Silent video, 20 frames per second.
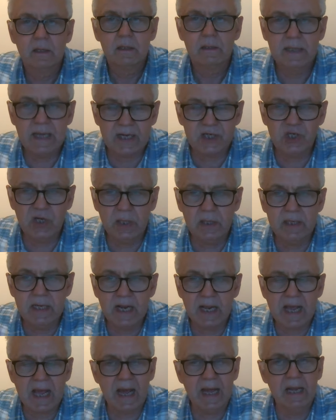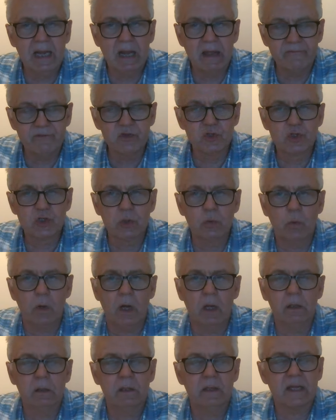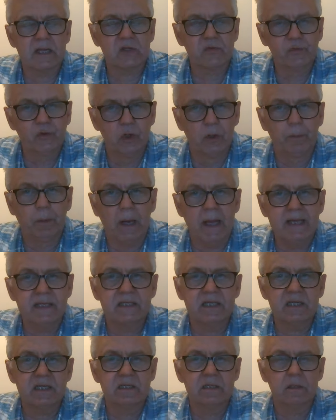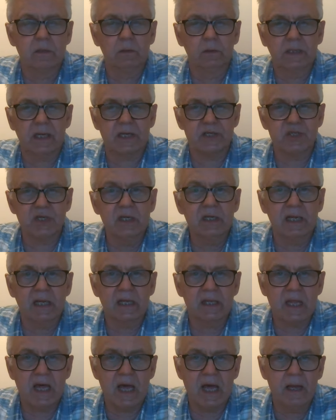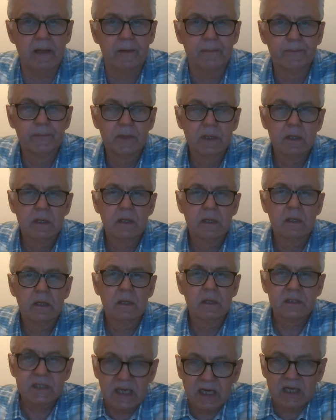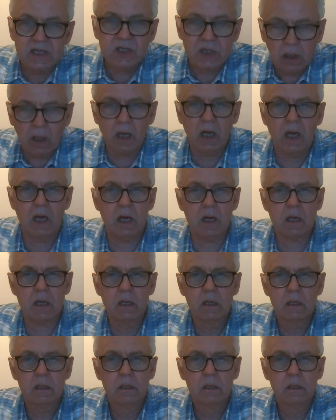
Dashing Dick at 11-1. That's four places. Old Dashing Dick there. 6 o'clock.